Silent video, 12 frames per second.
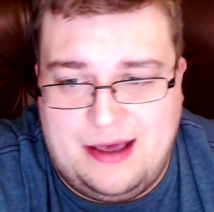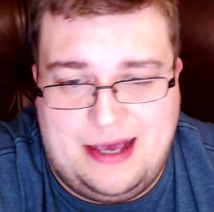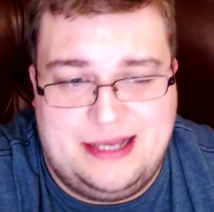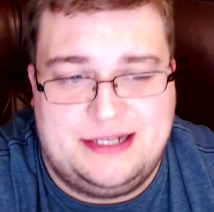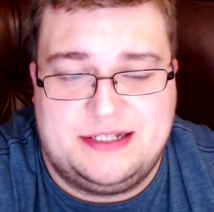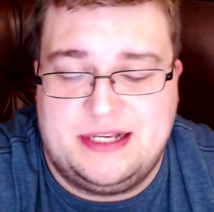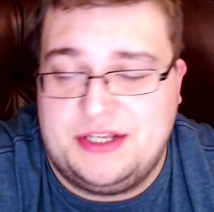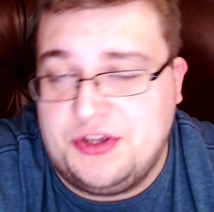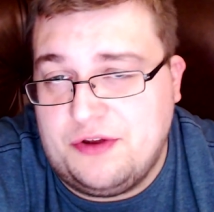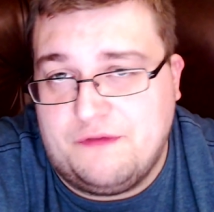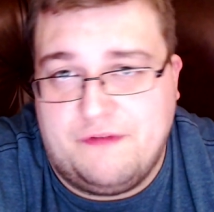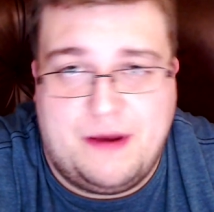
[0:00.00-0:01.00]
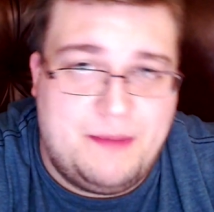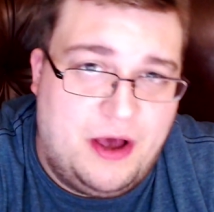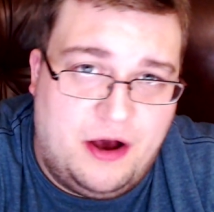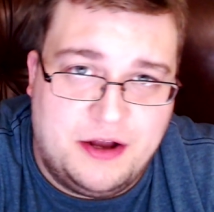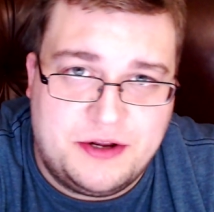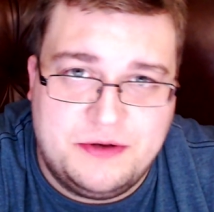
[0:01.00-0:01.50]
And uh, you can find my
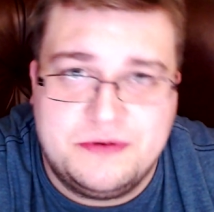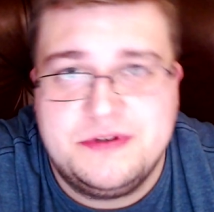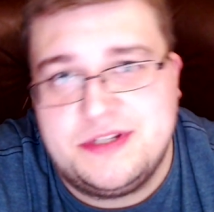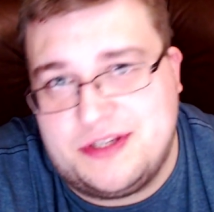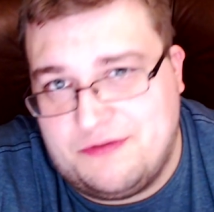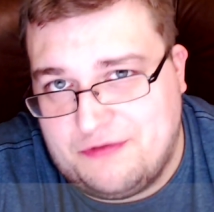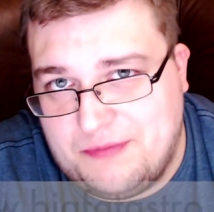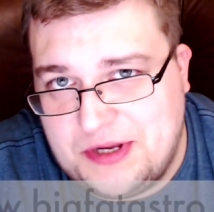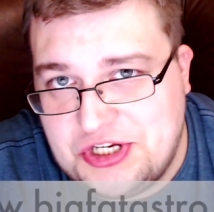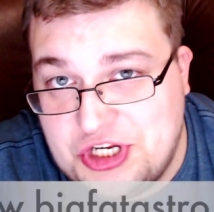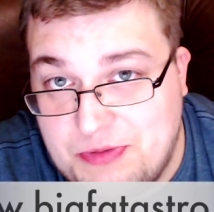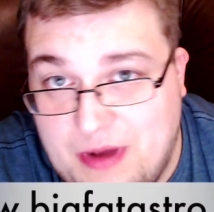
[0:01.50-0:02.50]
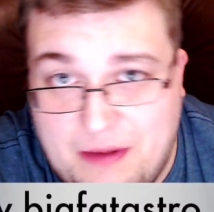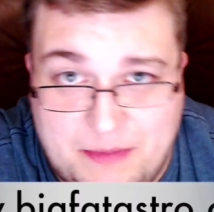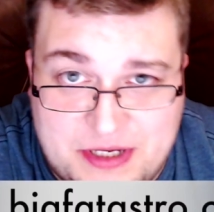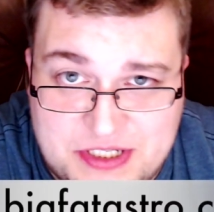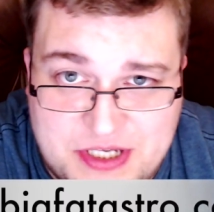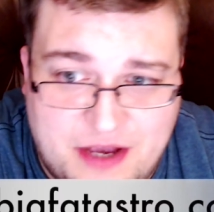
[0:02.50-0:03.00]
articles, information about
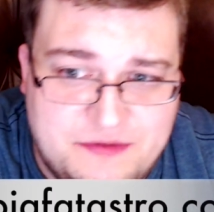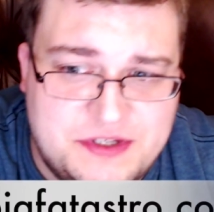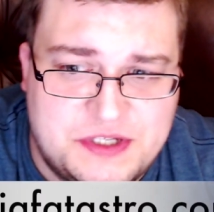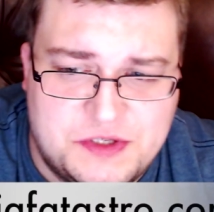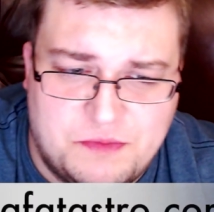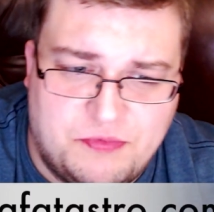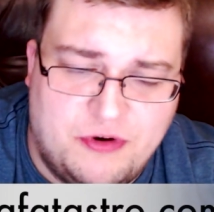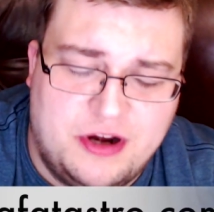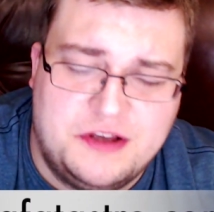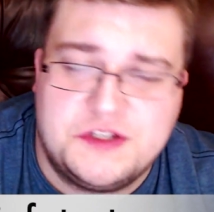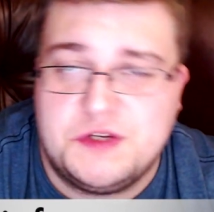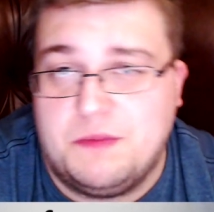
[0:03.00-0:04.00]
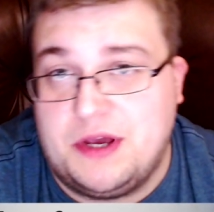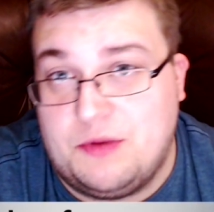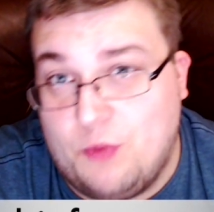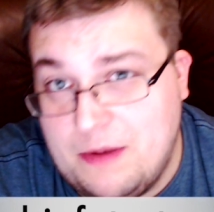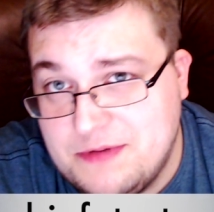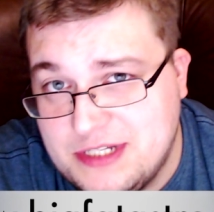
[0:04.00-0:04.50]
my services and products on my
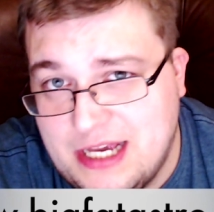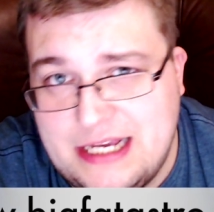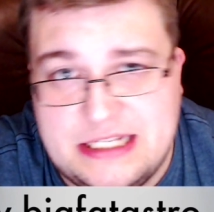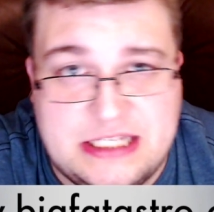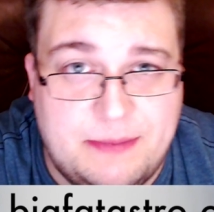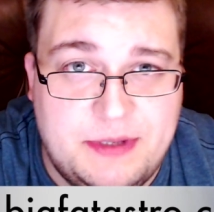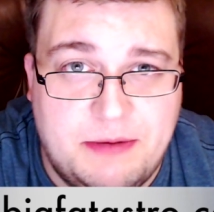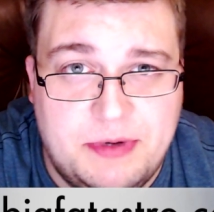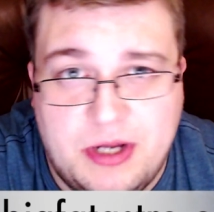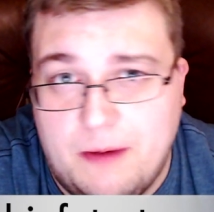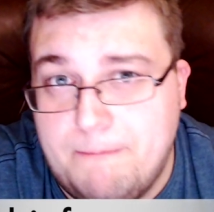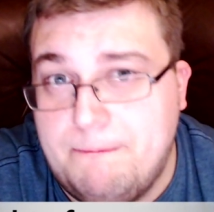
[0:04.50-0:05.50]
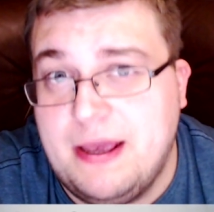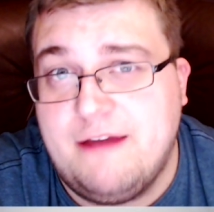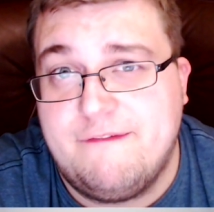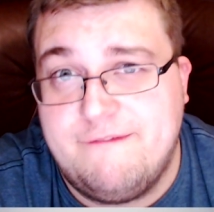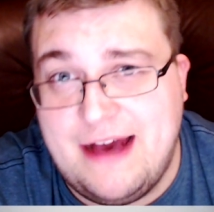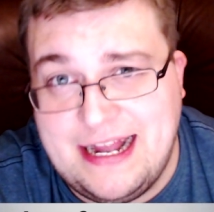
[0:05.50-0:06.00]
website,
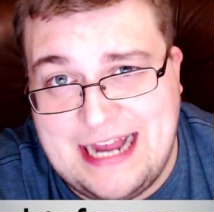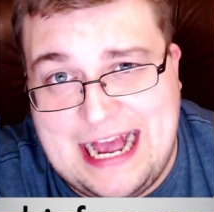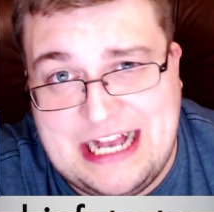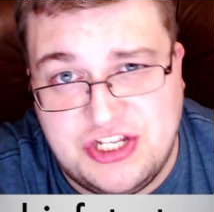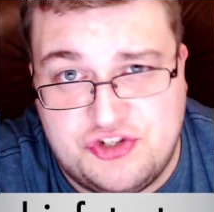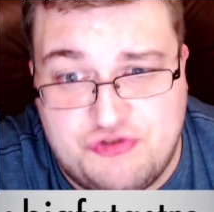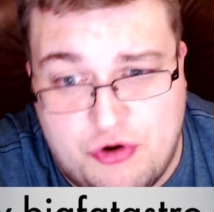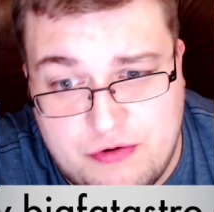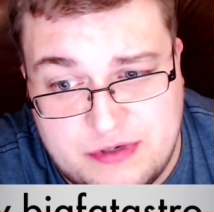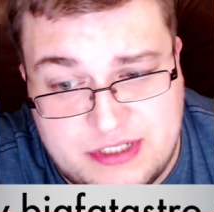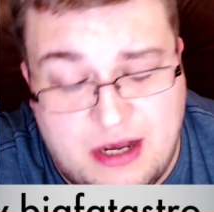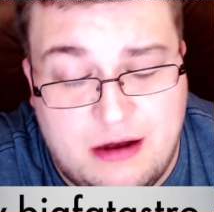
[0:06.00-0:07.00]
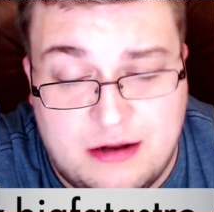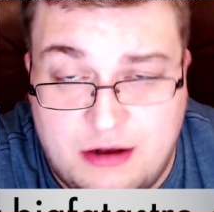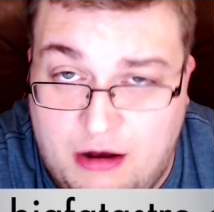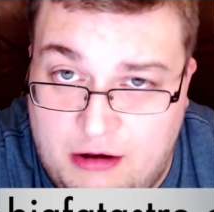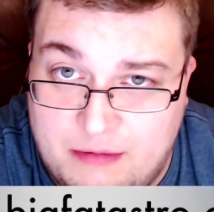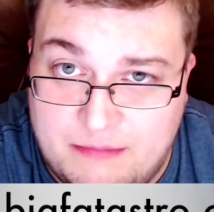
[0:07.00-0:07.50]

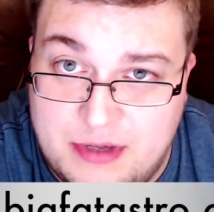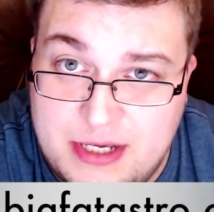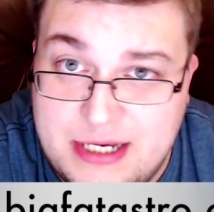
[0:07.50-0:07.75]
www.bigfatastro.com.